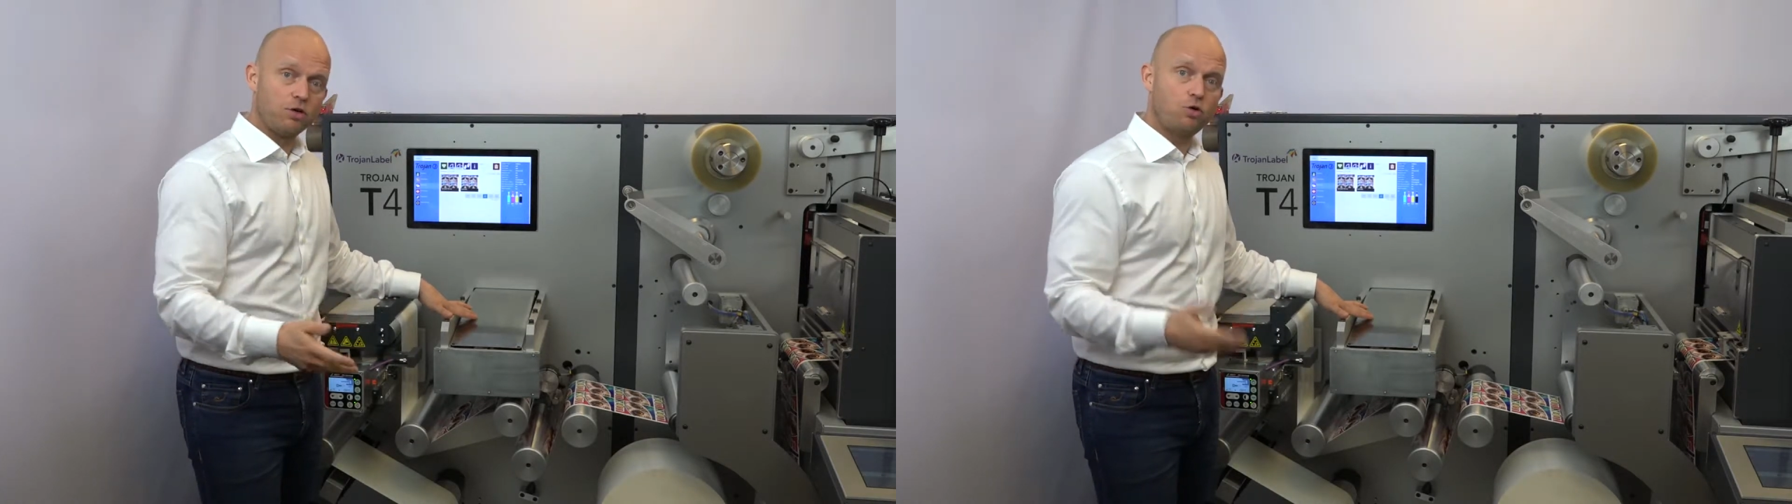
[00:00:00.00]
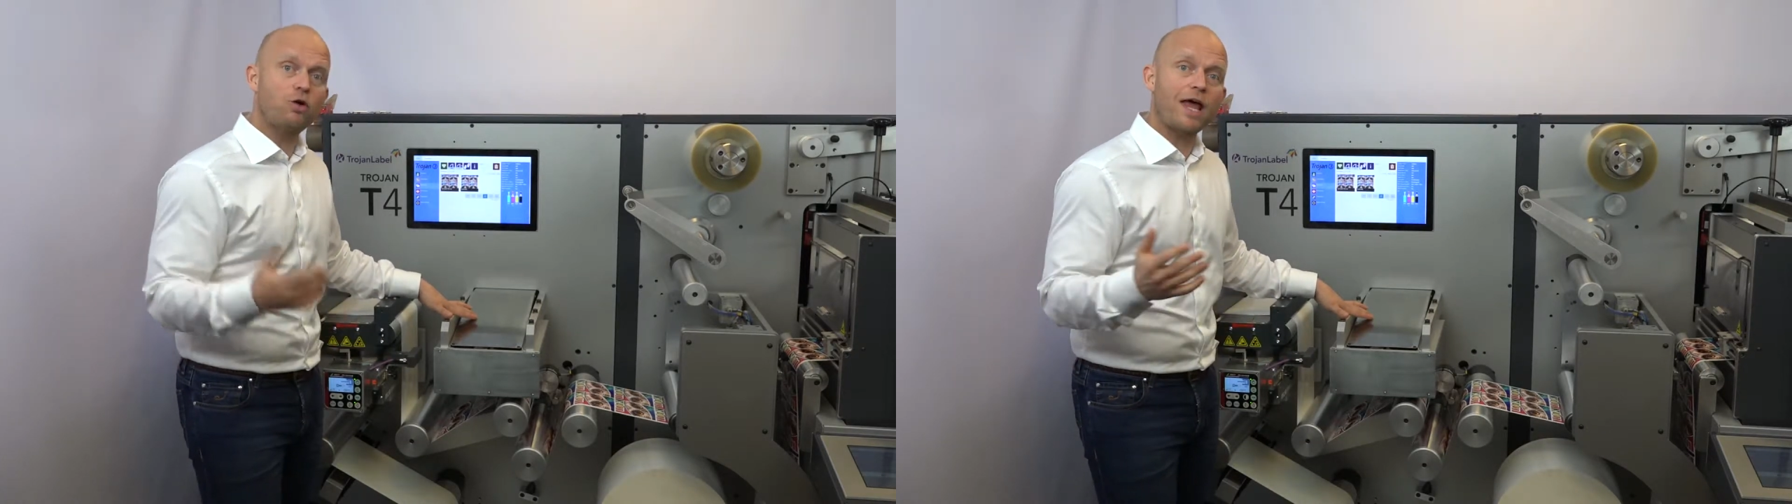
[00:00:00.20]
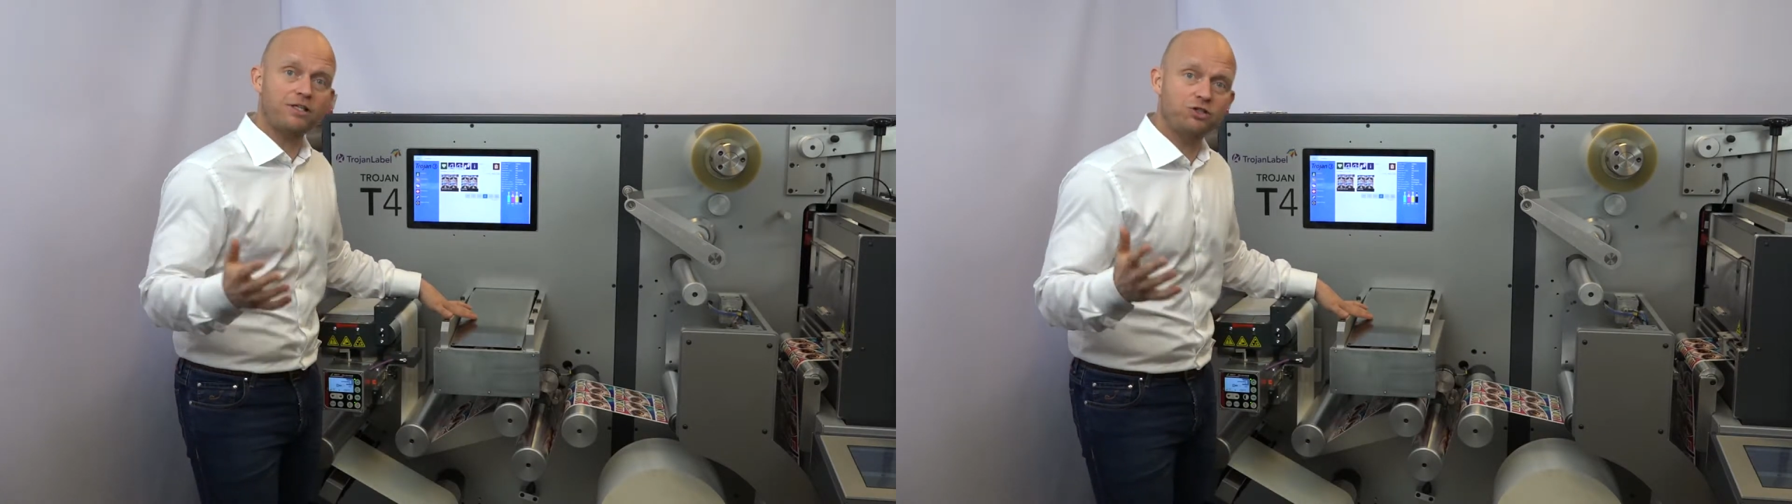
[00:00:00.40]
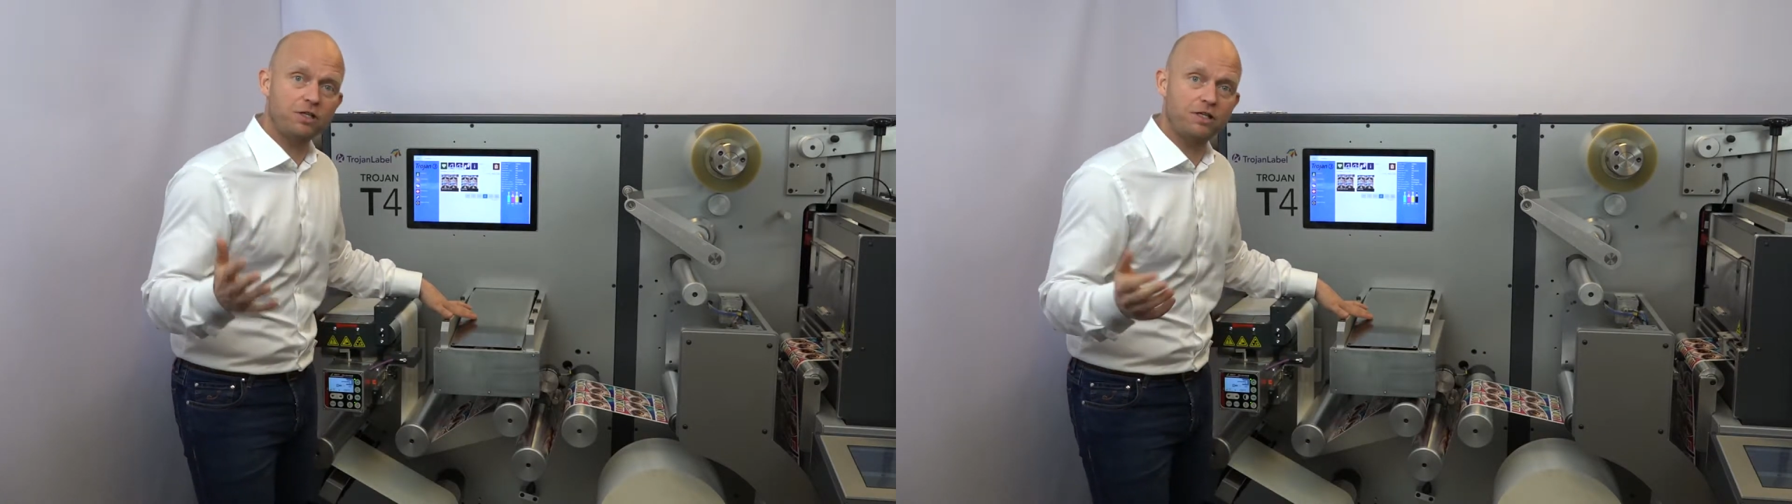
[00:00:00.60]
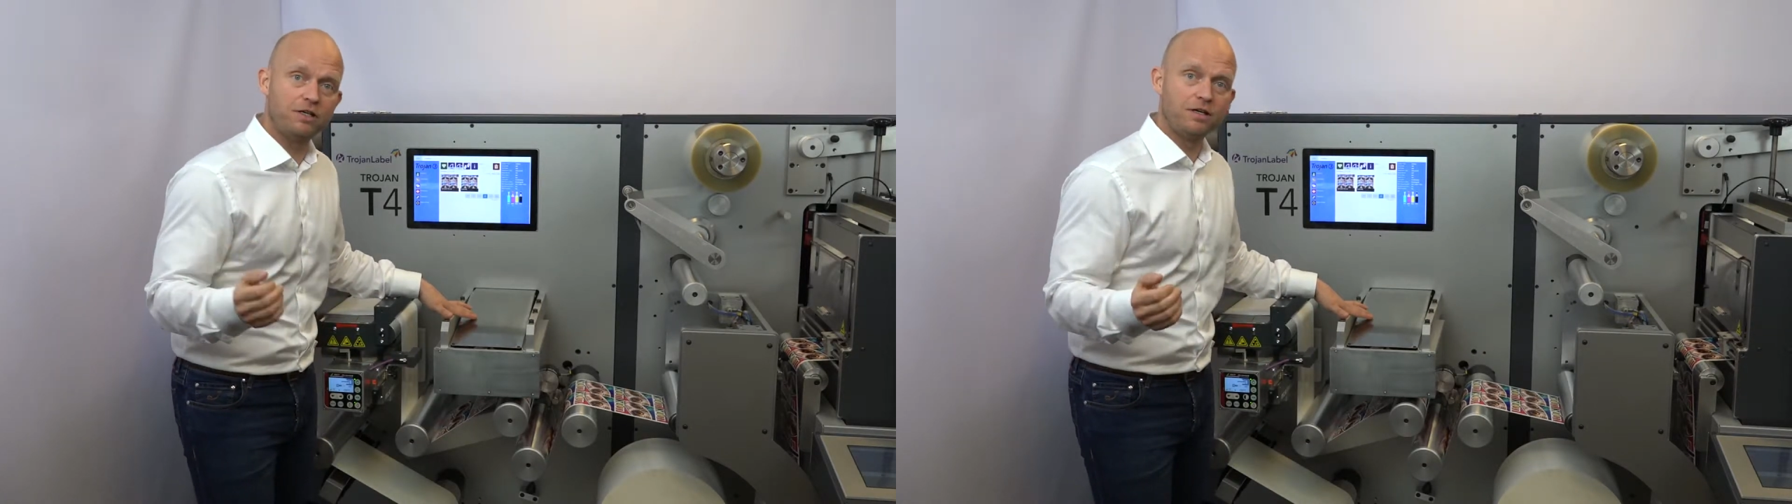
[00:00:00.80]
could
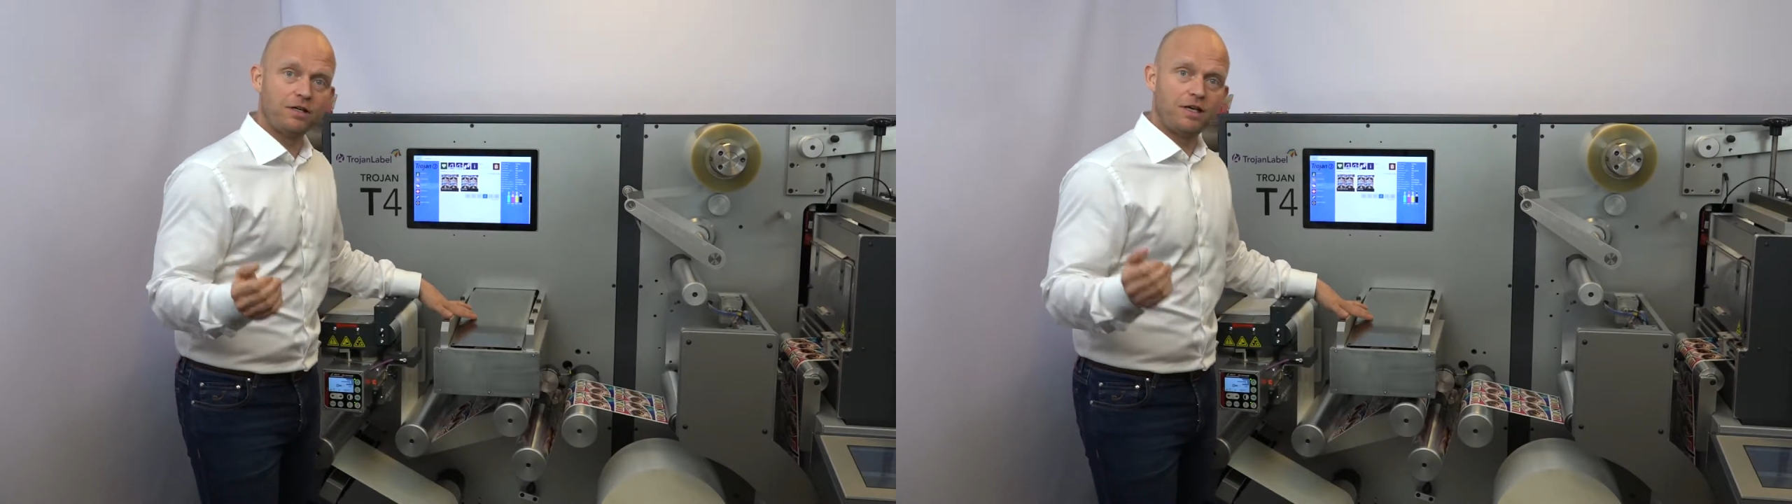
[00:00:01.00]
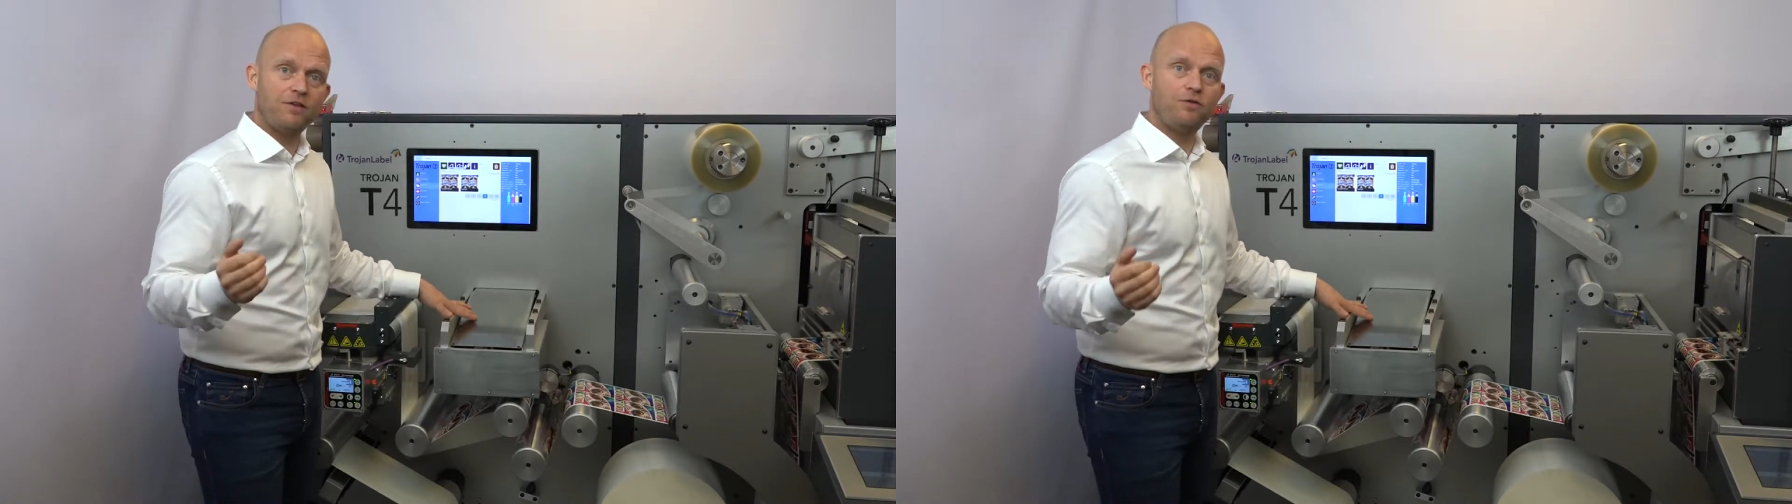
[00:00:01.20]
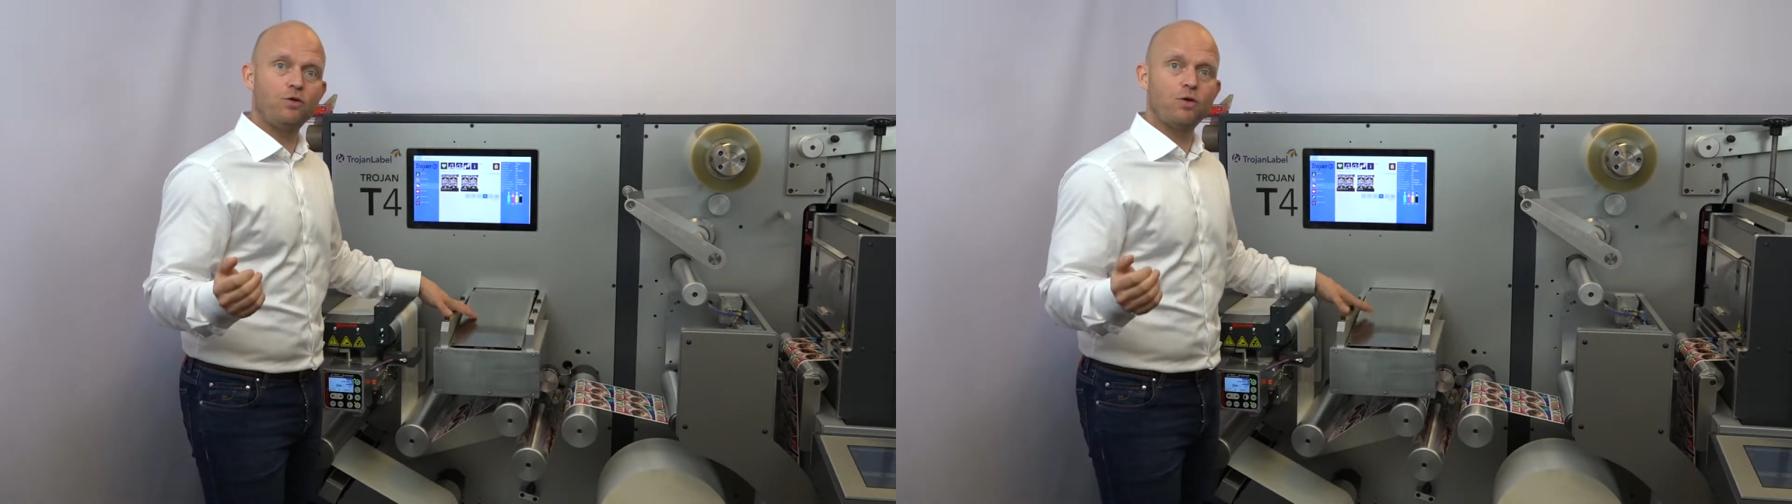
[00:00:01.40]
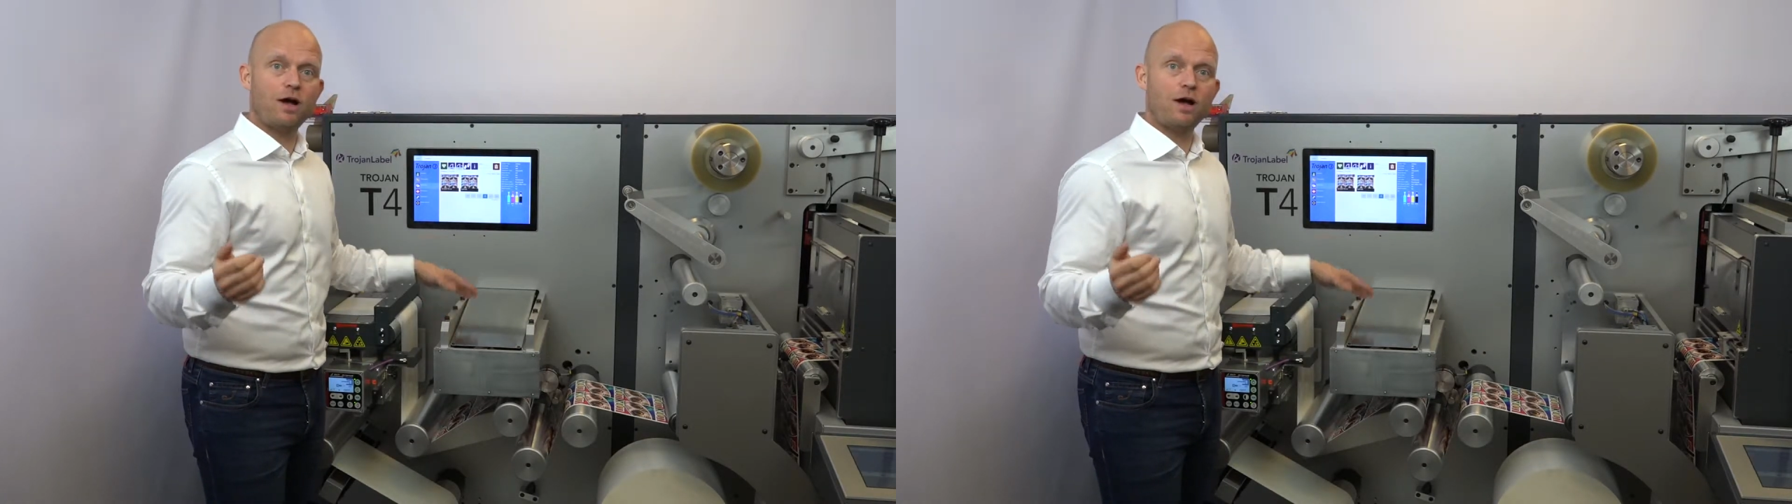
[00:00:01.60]
actually give you